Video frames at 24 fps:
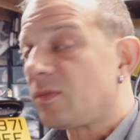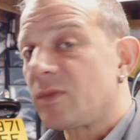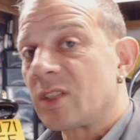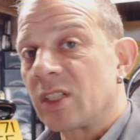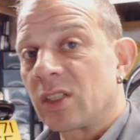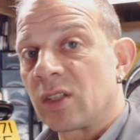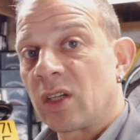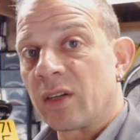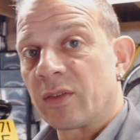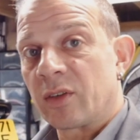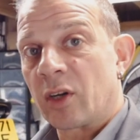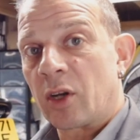
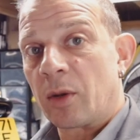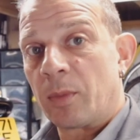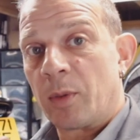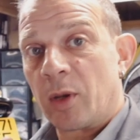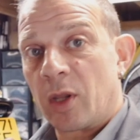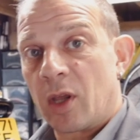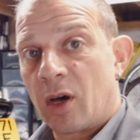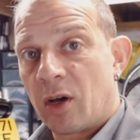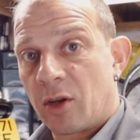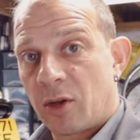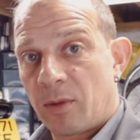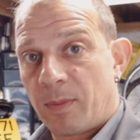So I've got to
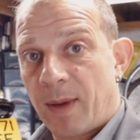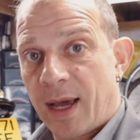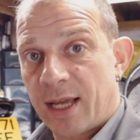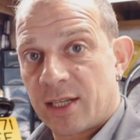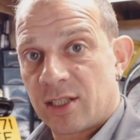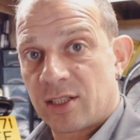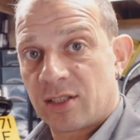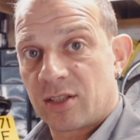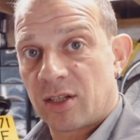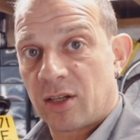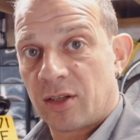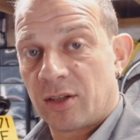put the Honda
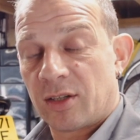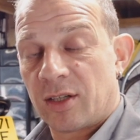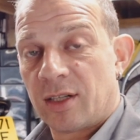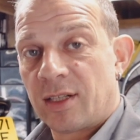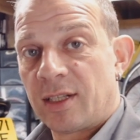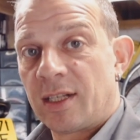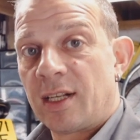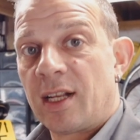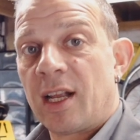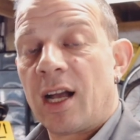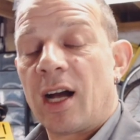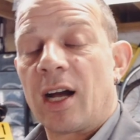badges on,
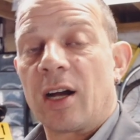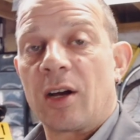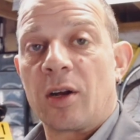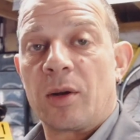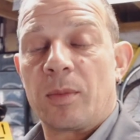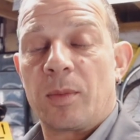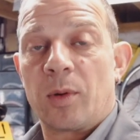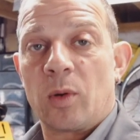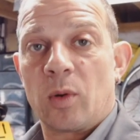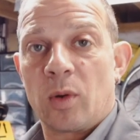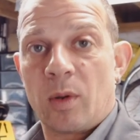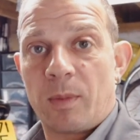I've got
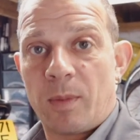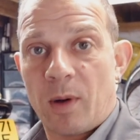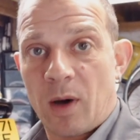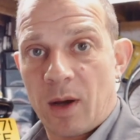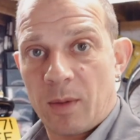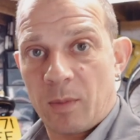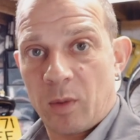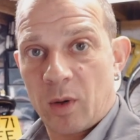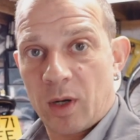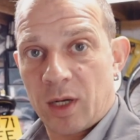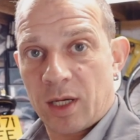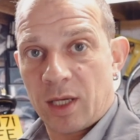to put all the
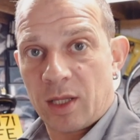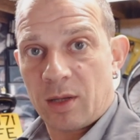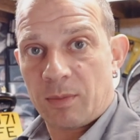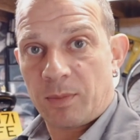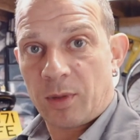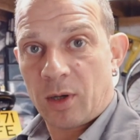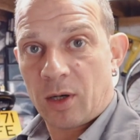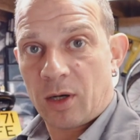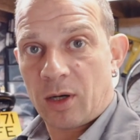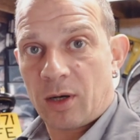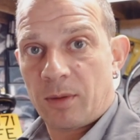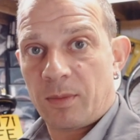pipe work in the
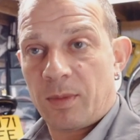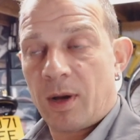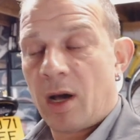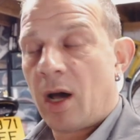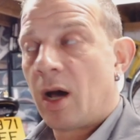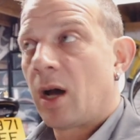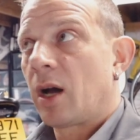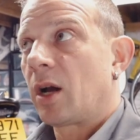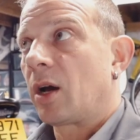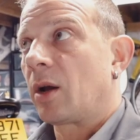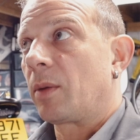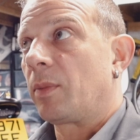bottom,
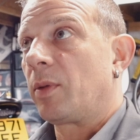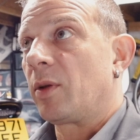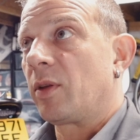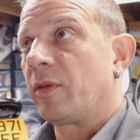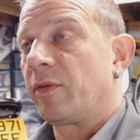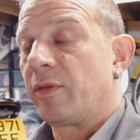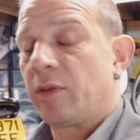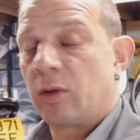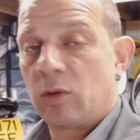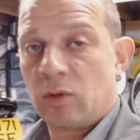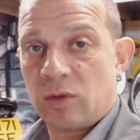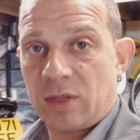I've got to put the
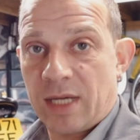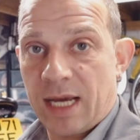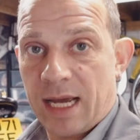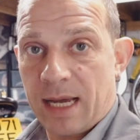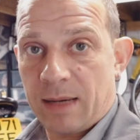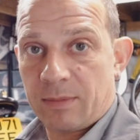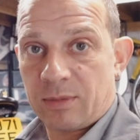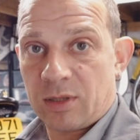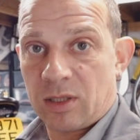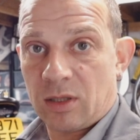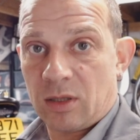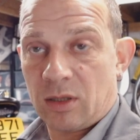fuel
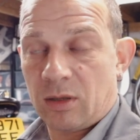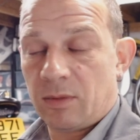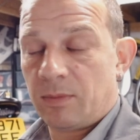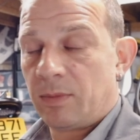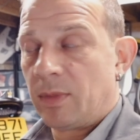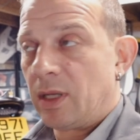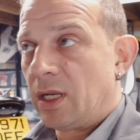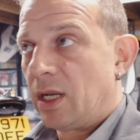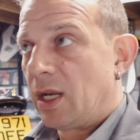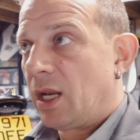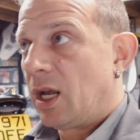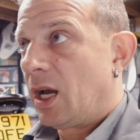taps
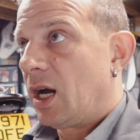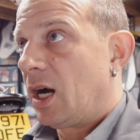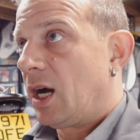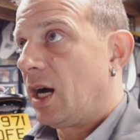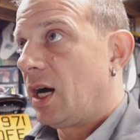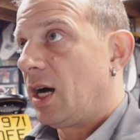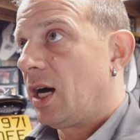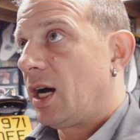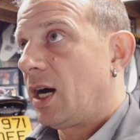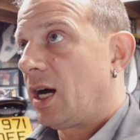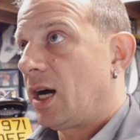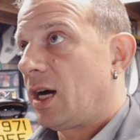on,
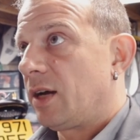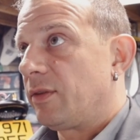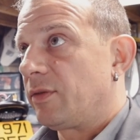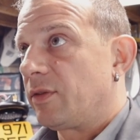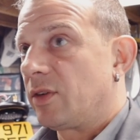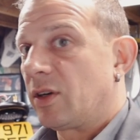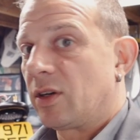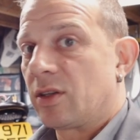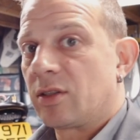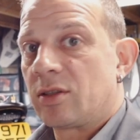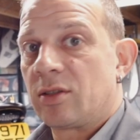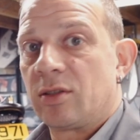I've
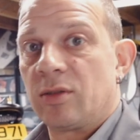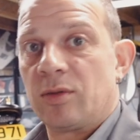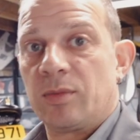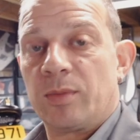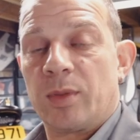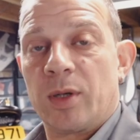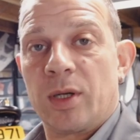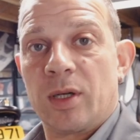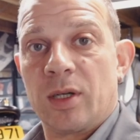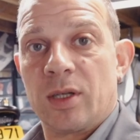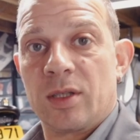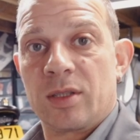got to
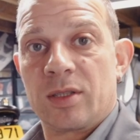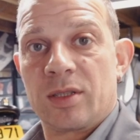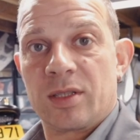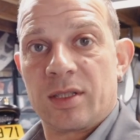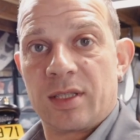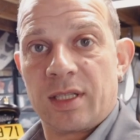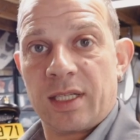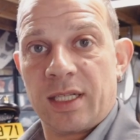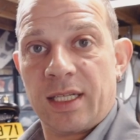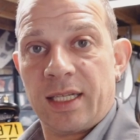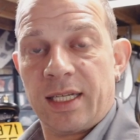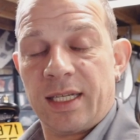
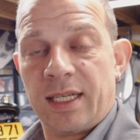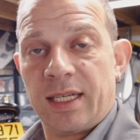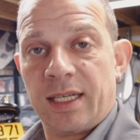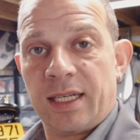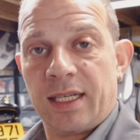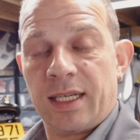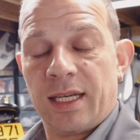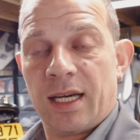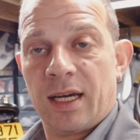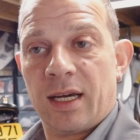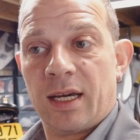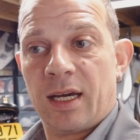put
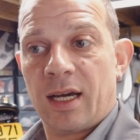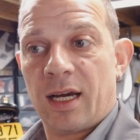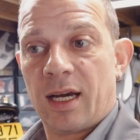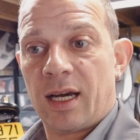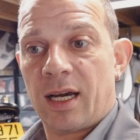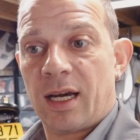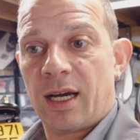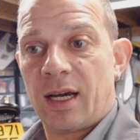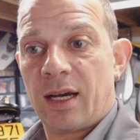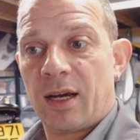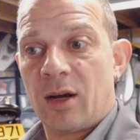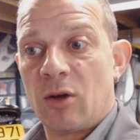the
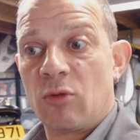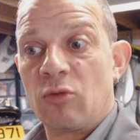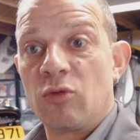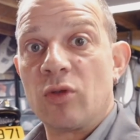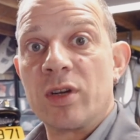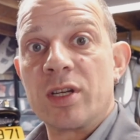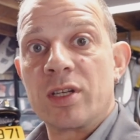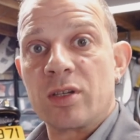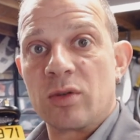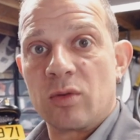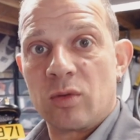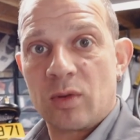
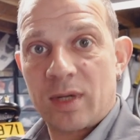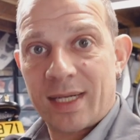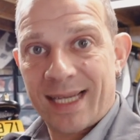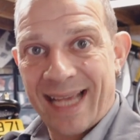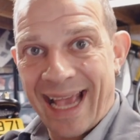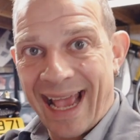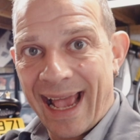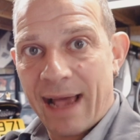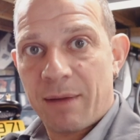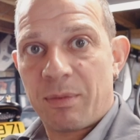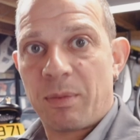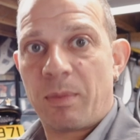original
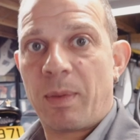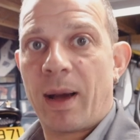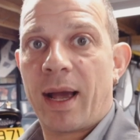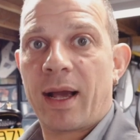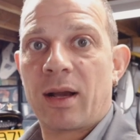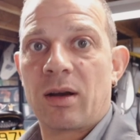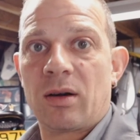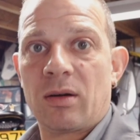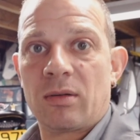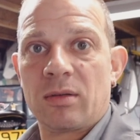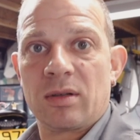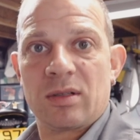cap
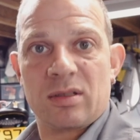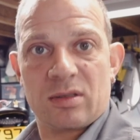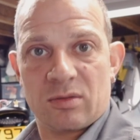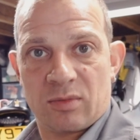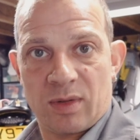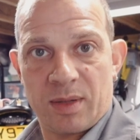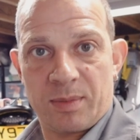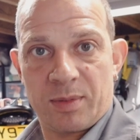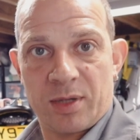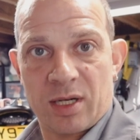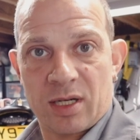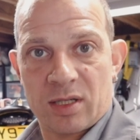back on, because the
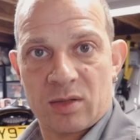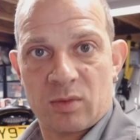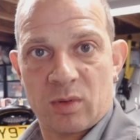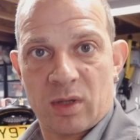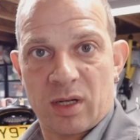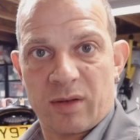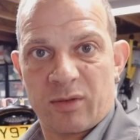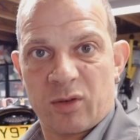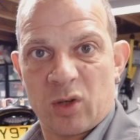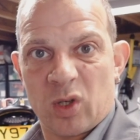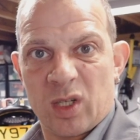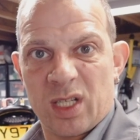reproduction
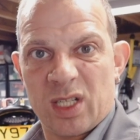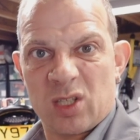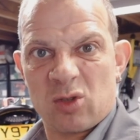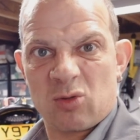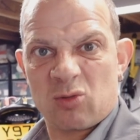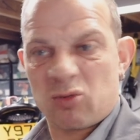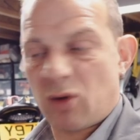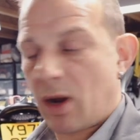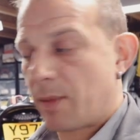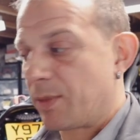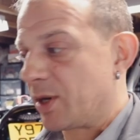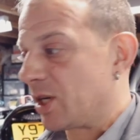one I've got is
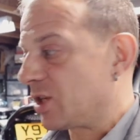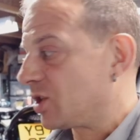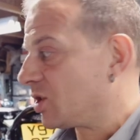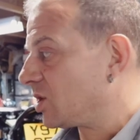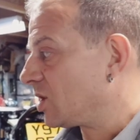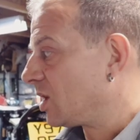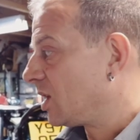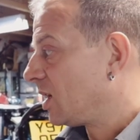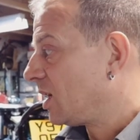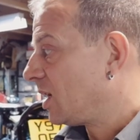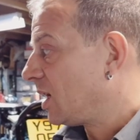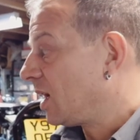
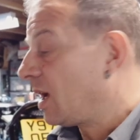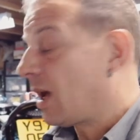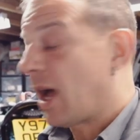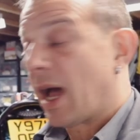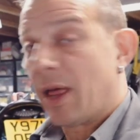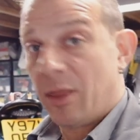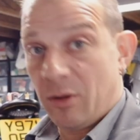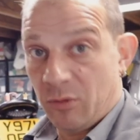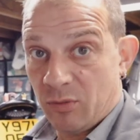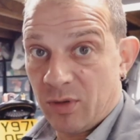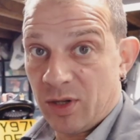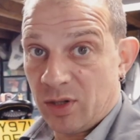rubbish,
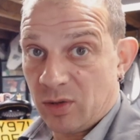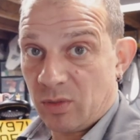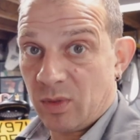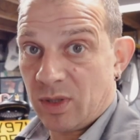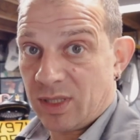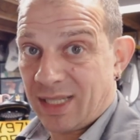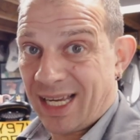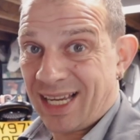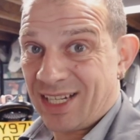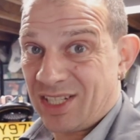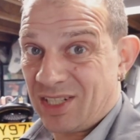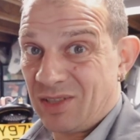and the original
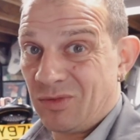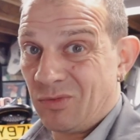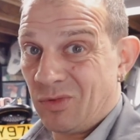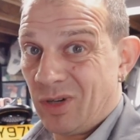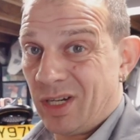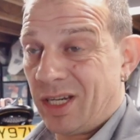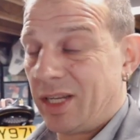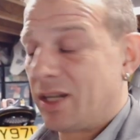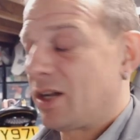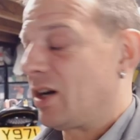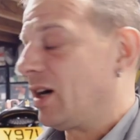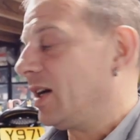one's actually
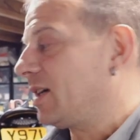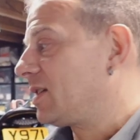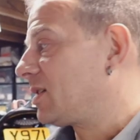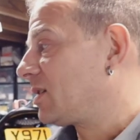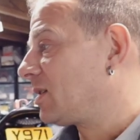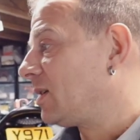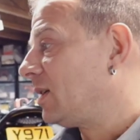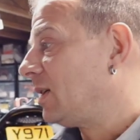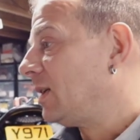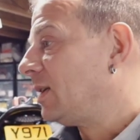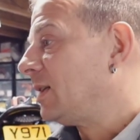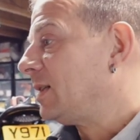really nice.